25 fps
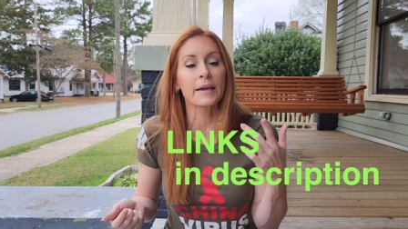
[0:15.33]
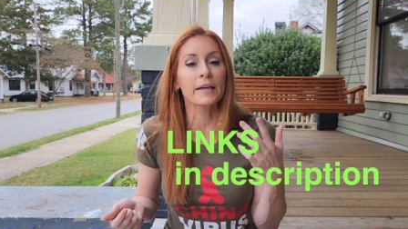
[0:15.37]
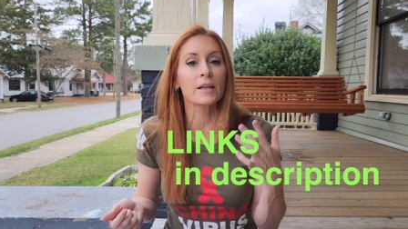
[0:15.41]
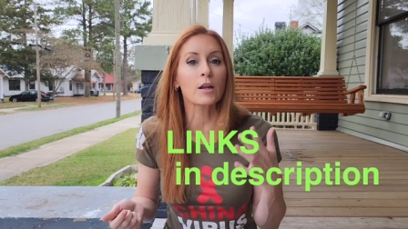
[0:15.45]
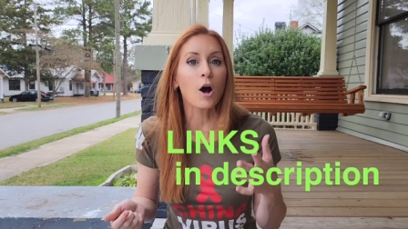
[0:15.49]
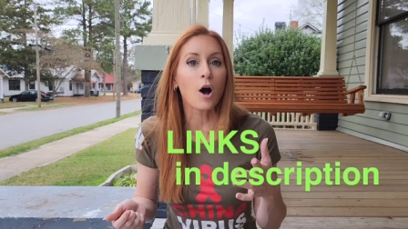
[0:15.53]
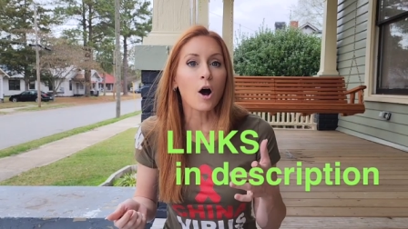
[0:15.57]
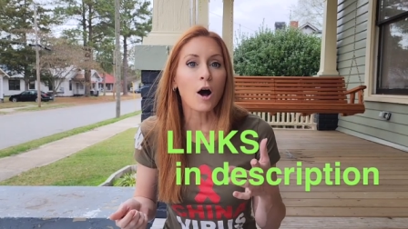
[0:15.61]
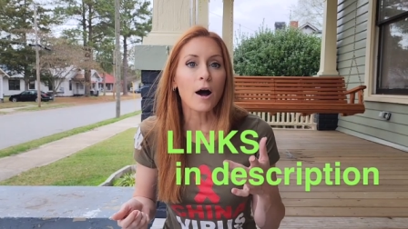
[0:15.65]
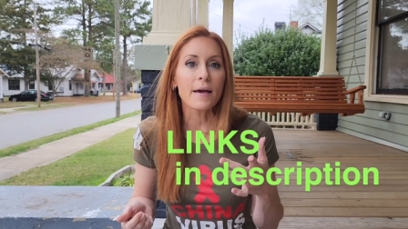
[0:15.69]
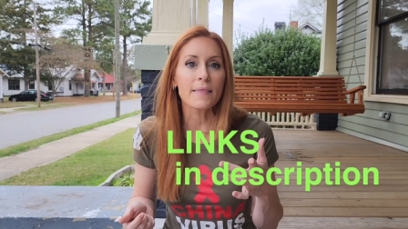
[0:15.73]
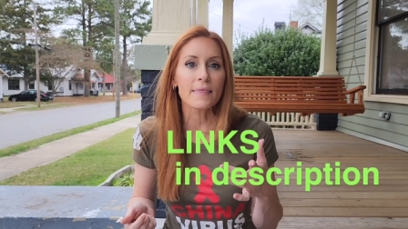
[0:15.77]
and
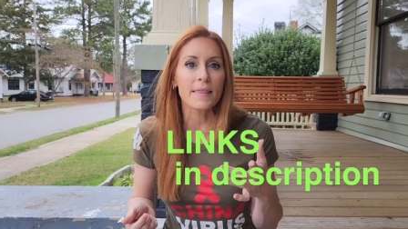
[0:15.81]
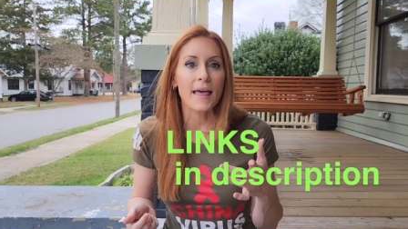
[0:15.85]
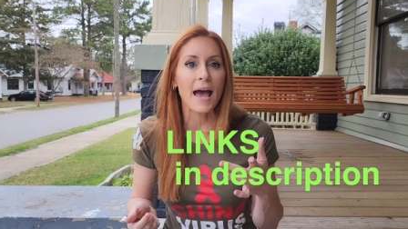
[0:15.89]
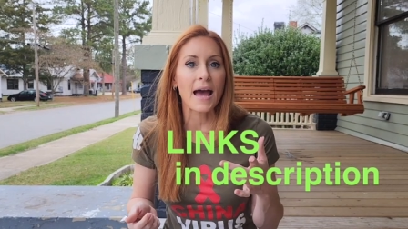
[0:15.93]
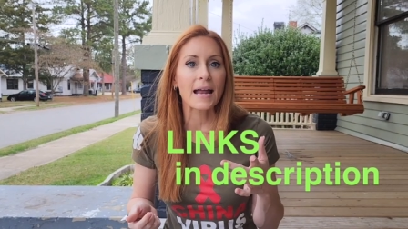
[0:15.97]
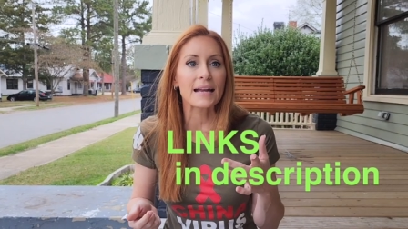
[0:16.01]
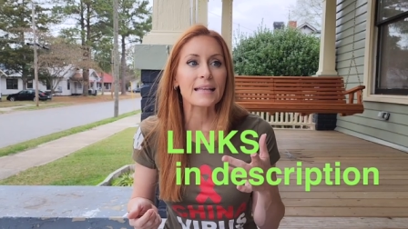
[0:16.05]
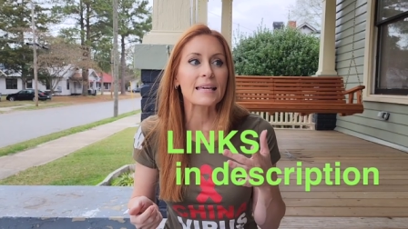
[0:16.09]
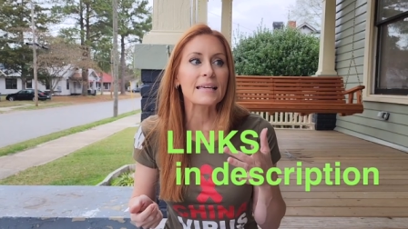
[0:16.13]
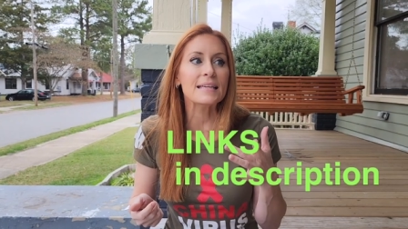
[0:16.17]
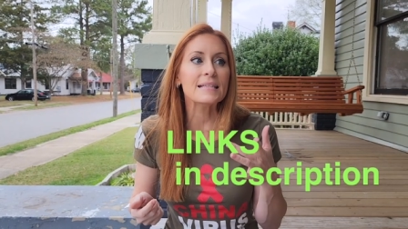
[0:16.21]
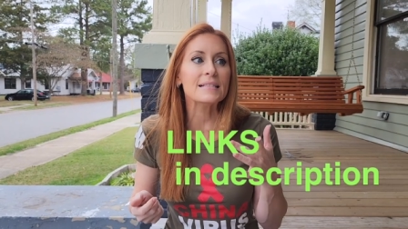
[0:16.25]
on
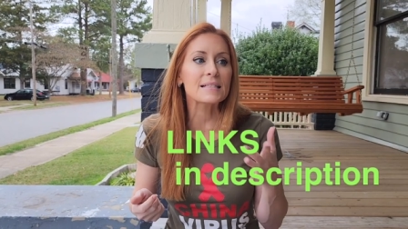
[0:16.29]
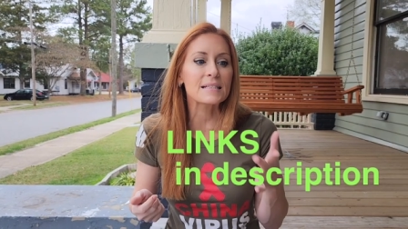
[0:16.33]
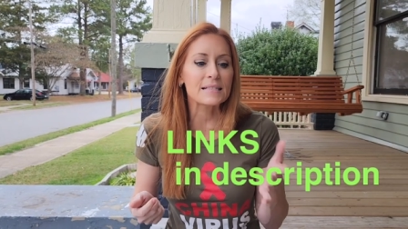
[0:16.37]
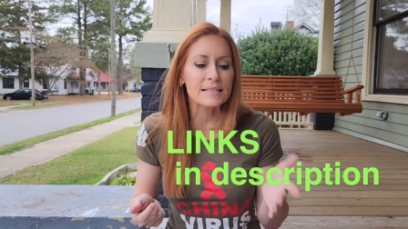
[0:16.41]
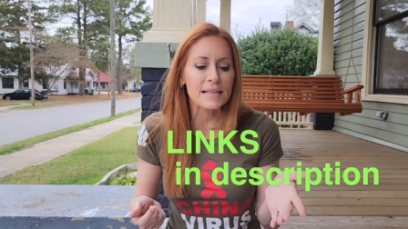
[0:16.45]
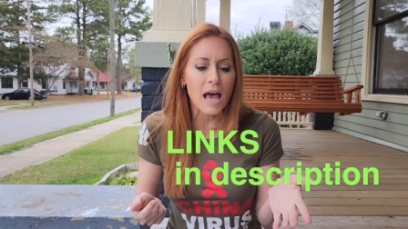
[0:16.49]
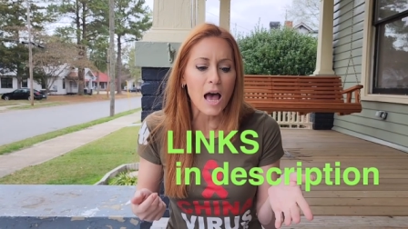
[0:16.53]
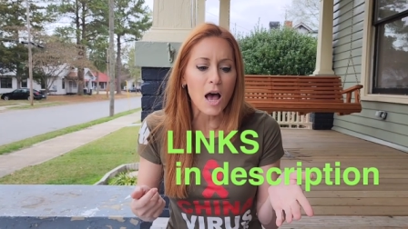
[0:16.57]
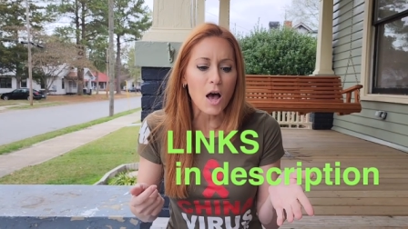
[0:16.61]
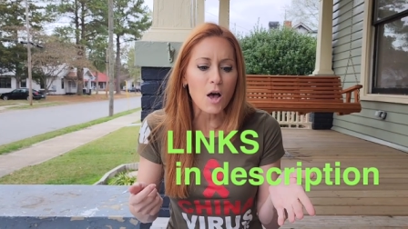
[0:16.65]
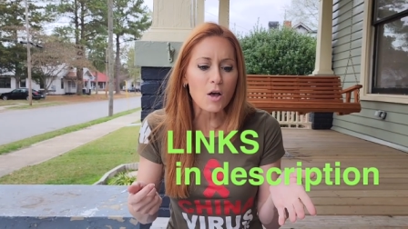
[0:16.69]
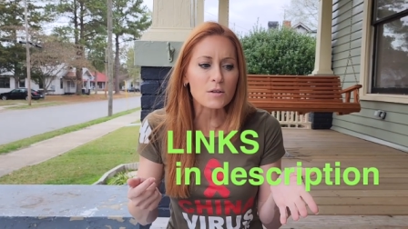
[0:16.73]
that he
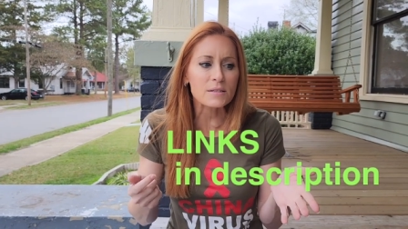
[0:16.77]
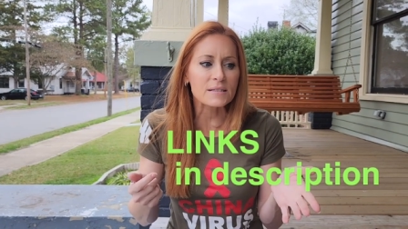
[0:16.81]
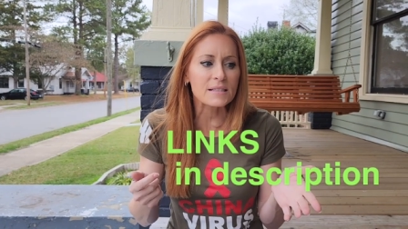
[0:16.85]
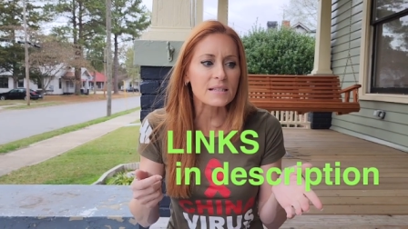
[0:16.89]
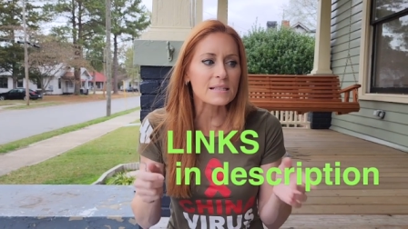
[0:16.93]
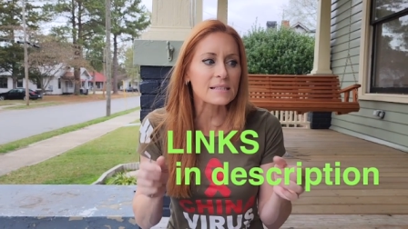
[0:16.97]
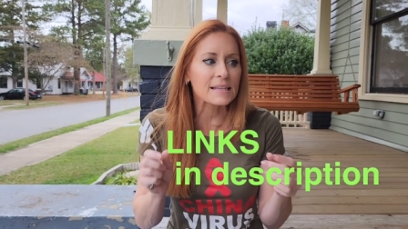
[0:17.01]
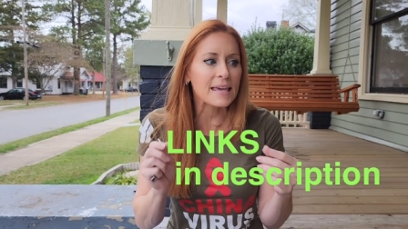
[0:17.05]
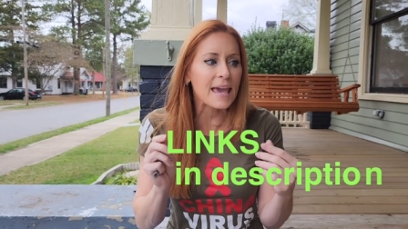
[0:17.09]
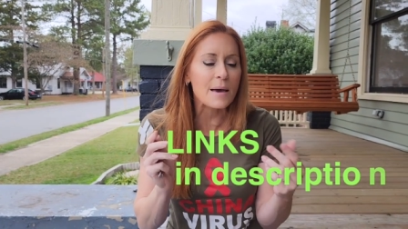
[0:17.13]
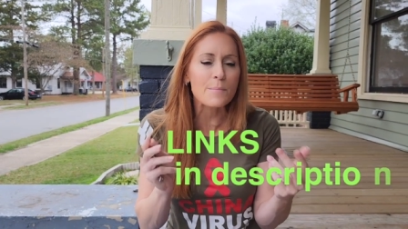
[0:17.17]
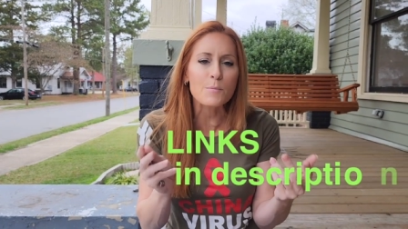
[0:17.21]
sells
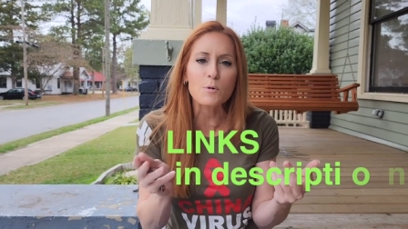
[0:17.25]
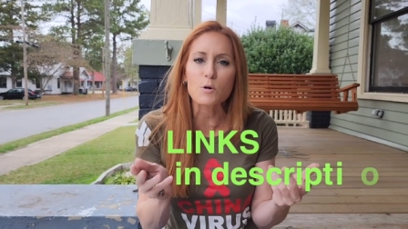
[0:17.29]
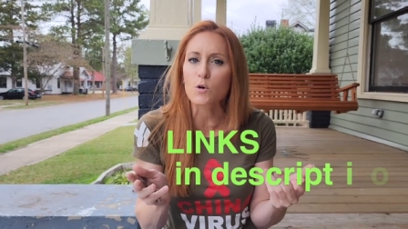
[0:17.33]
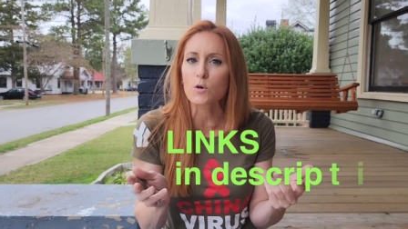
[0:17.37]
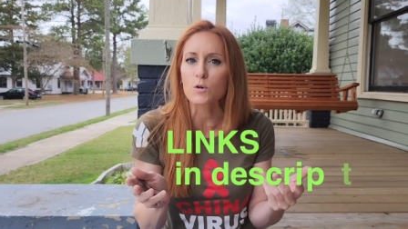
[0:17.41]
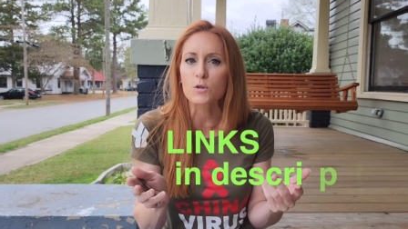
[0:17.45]
this chemical